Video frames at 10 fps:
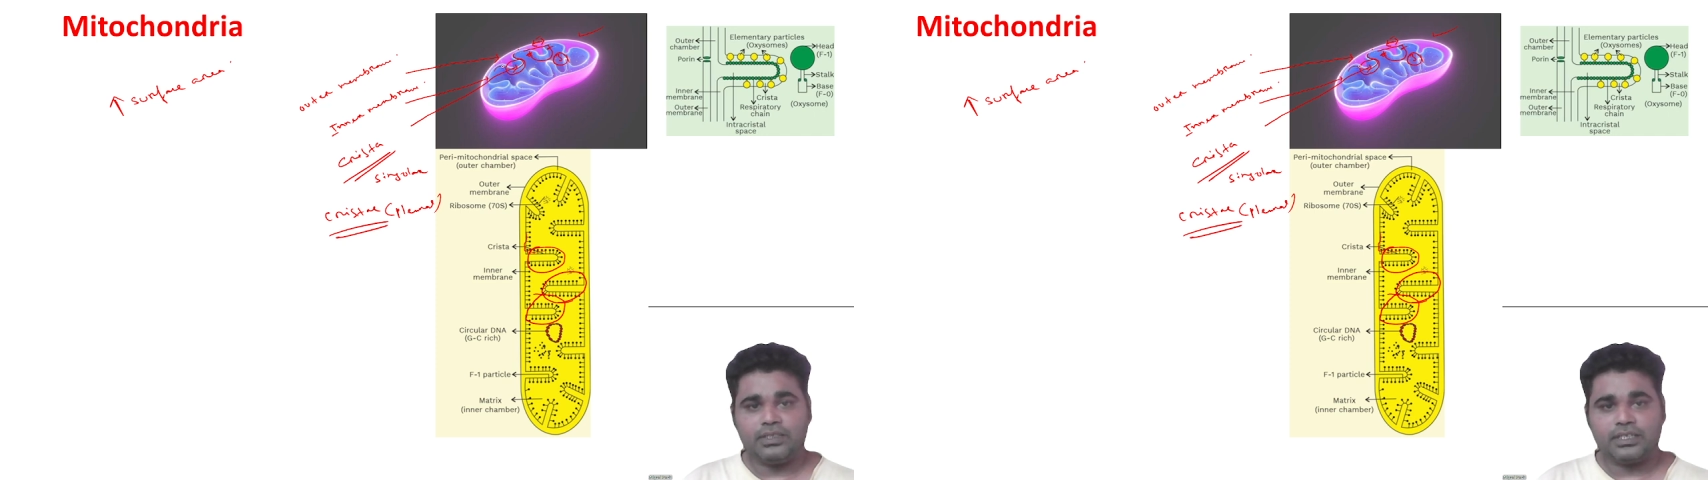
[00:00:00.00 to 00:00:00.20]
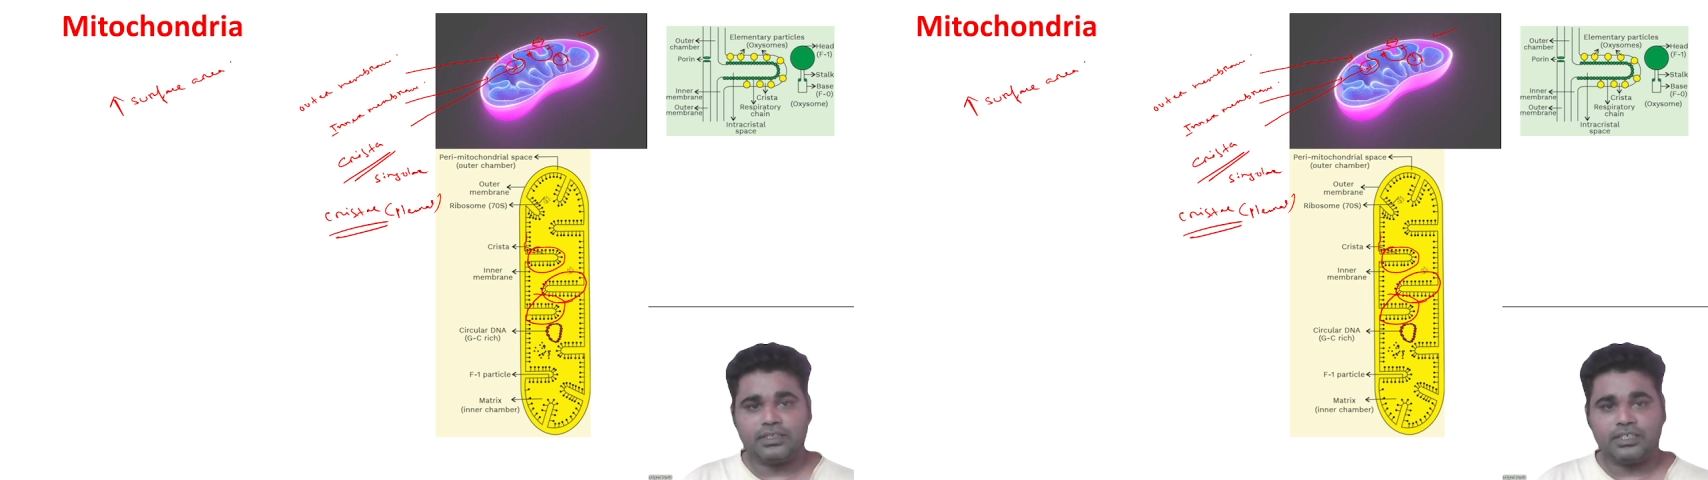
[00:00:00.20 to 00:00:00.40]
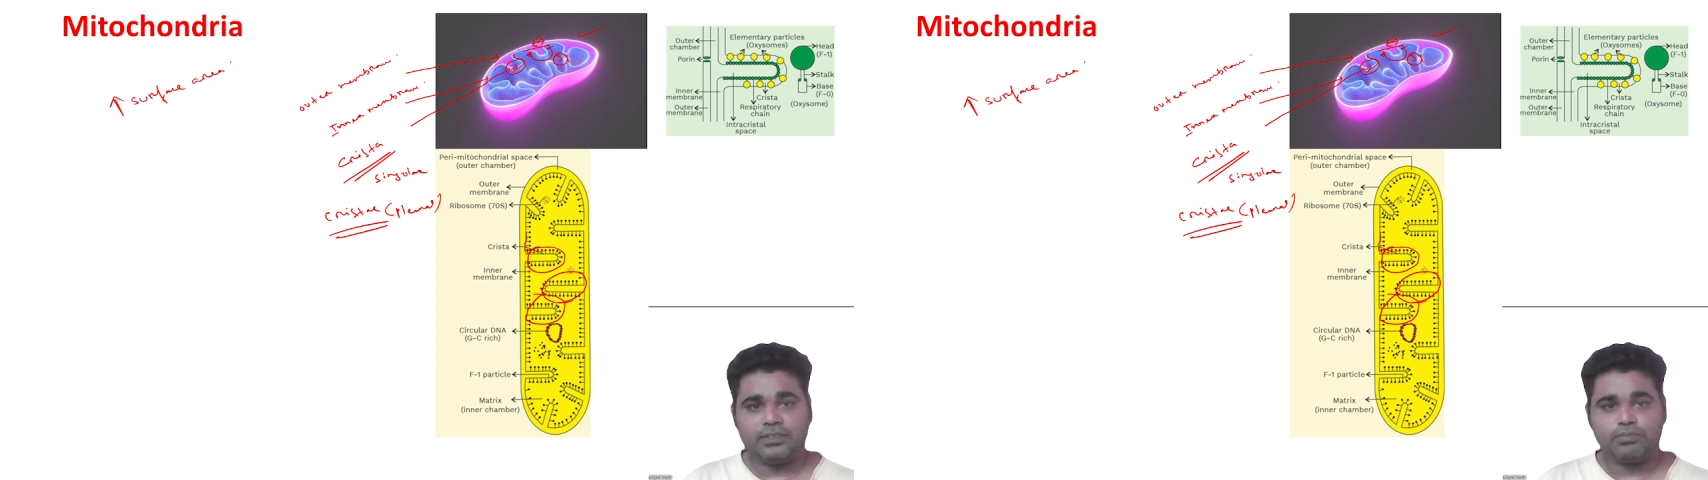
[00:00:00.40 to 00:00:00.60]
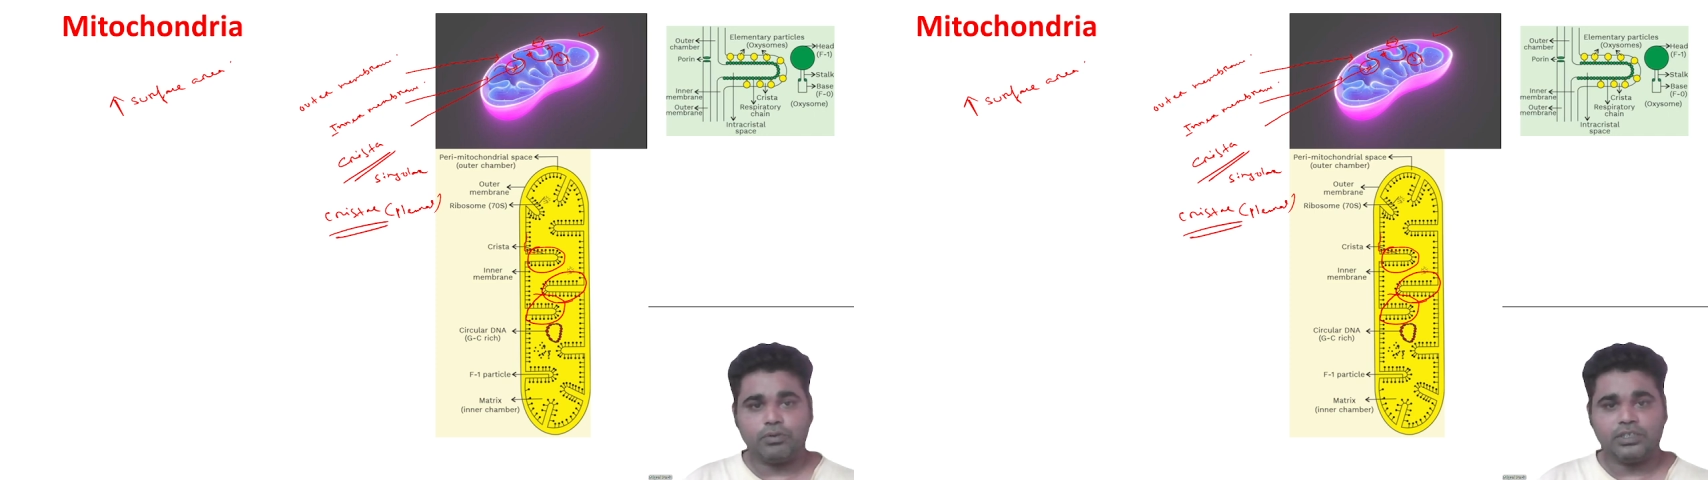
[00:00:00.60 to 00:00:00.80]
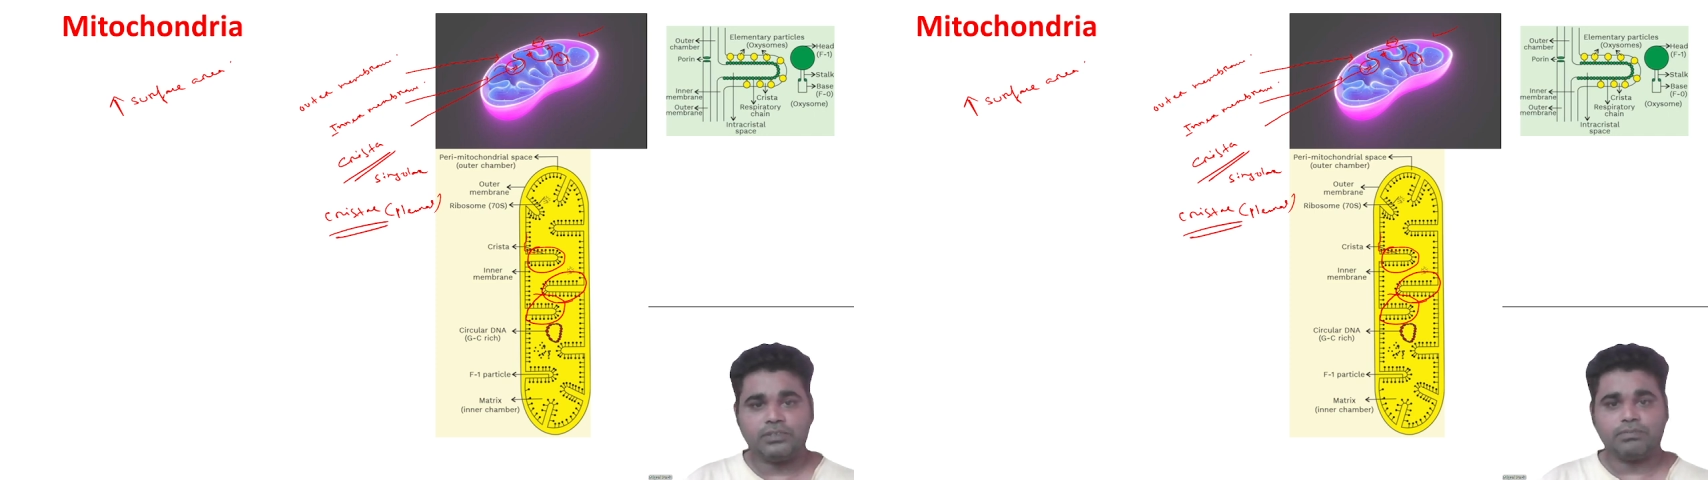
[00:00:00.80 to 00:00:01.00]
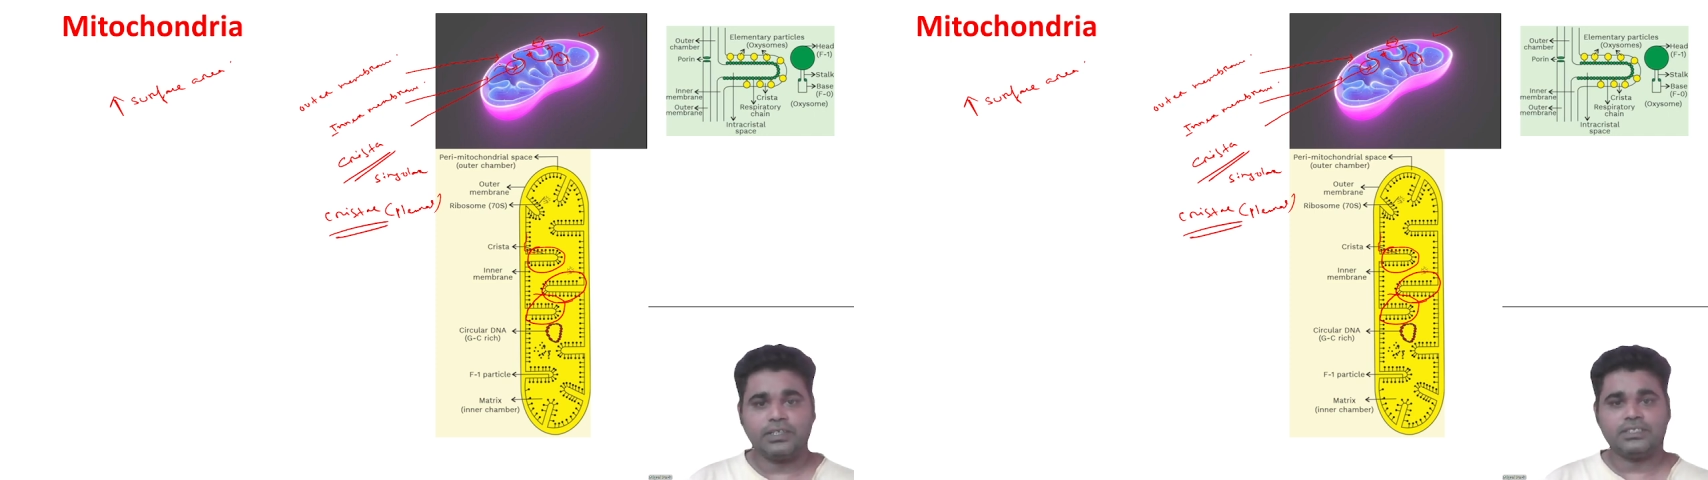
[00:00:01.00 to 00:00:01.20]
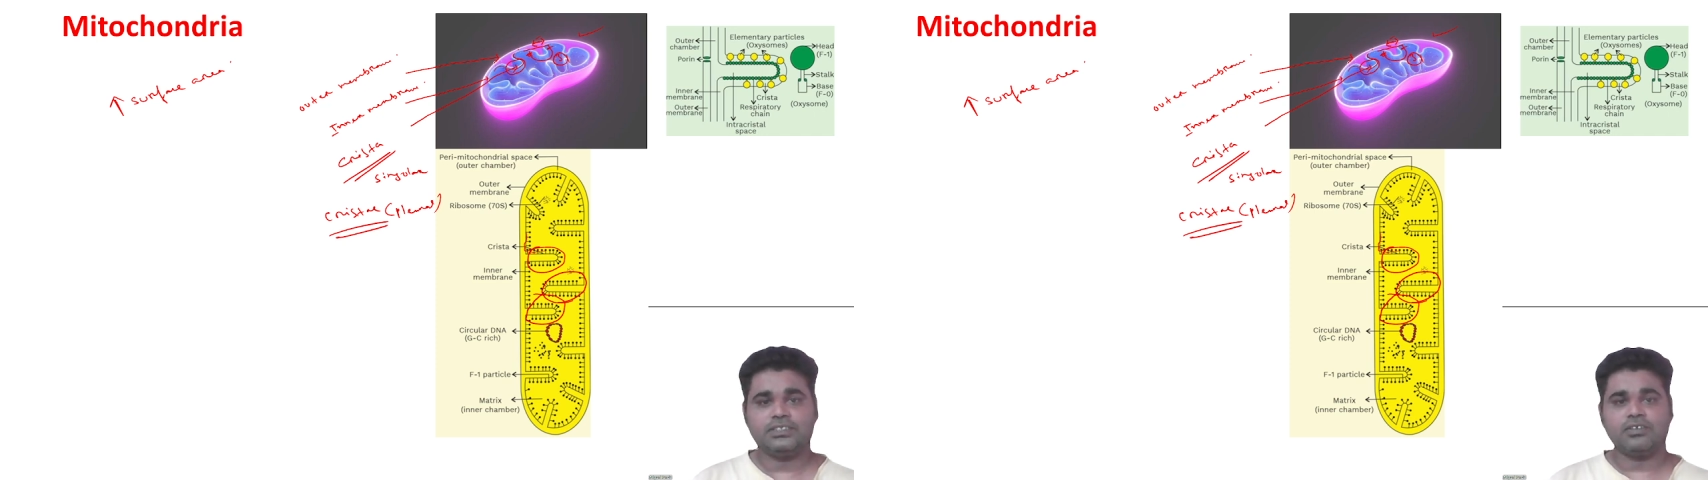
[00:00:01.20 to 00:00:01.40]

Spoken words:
and the infolding part is